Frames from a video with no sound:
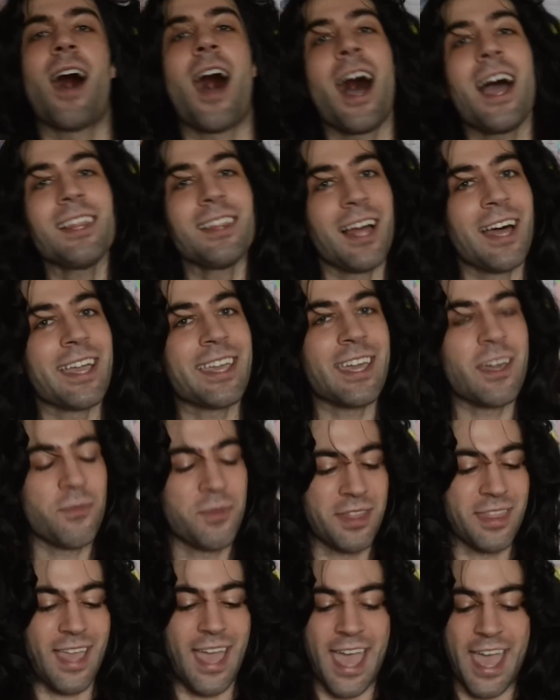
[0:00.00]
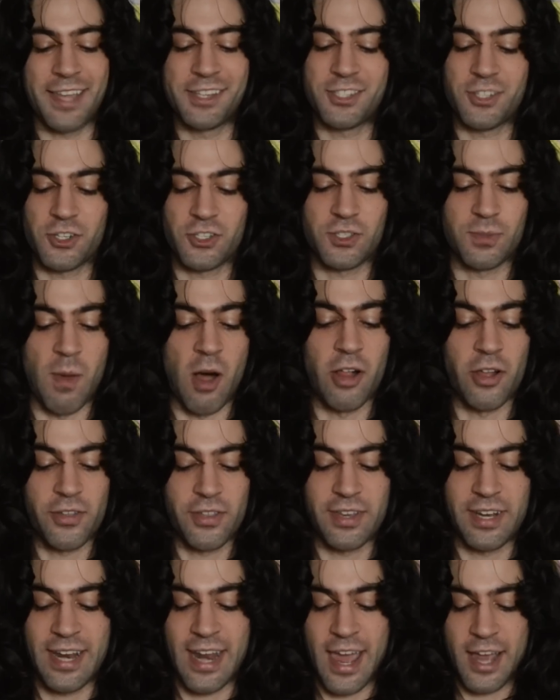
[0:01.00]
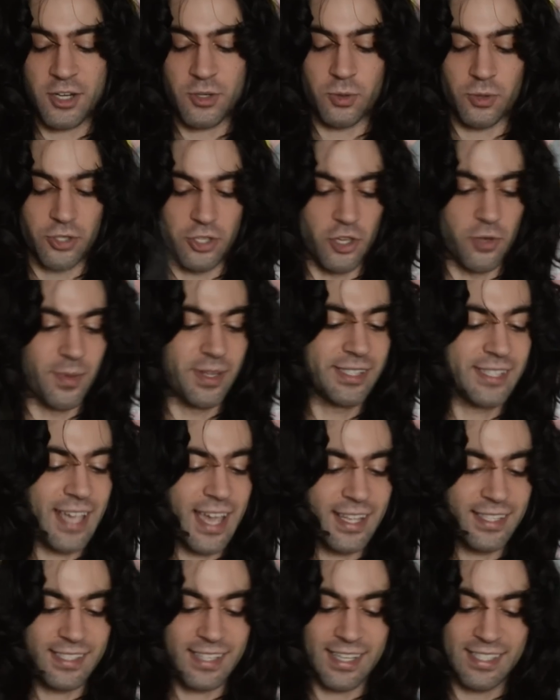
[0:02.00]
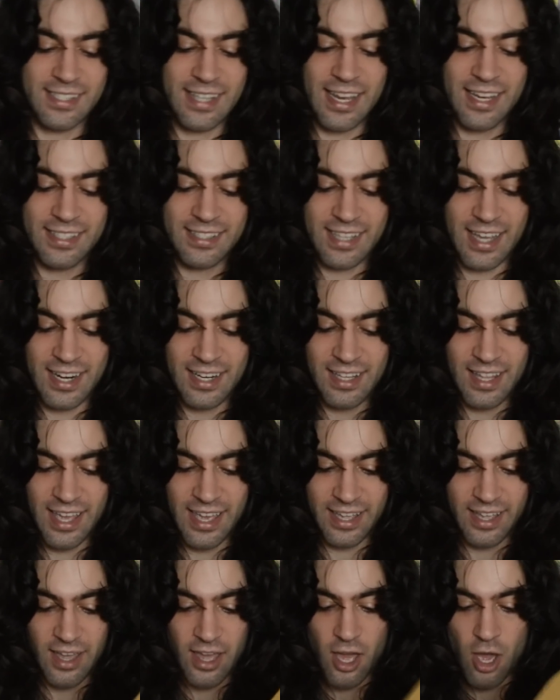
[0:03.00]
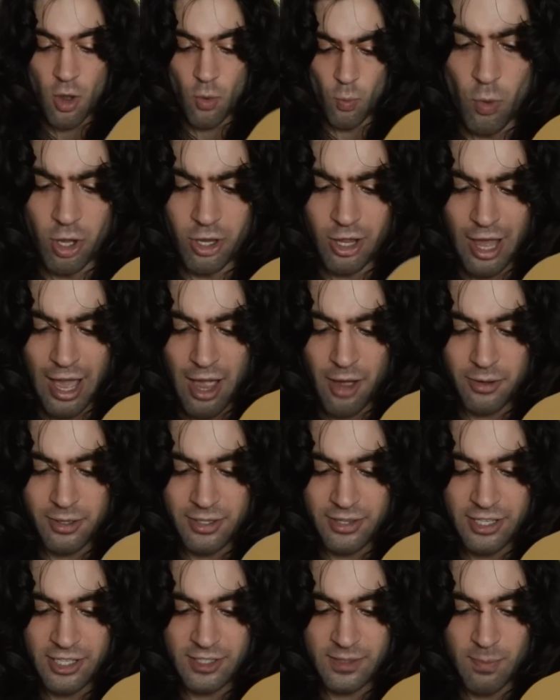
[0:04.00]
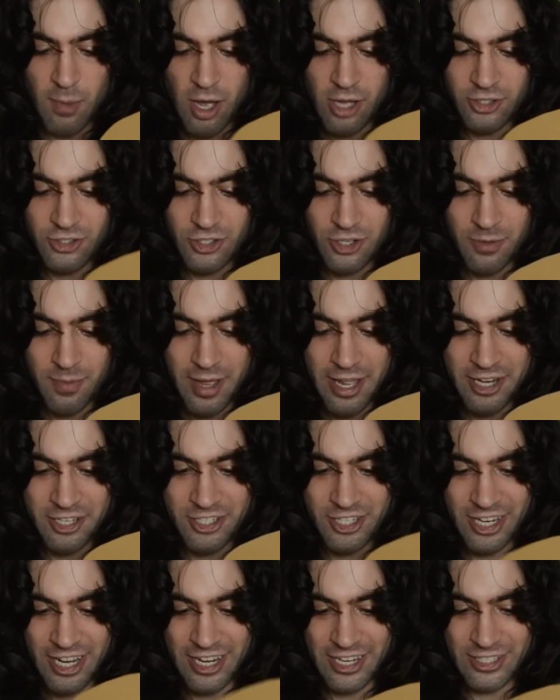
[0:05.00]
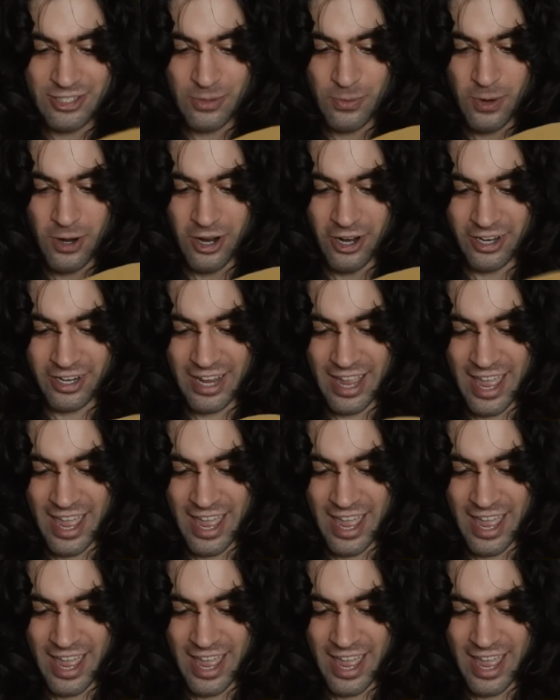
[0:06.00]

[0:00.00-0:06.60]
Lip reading: I like it when the heads are smaller than an actual human's heads, because then it's kind of like, well, how did this monster manage to get it to work?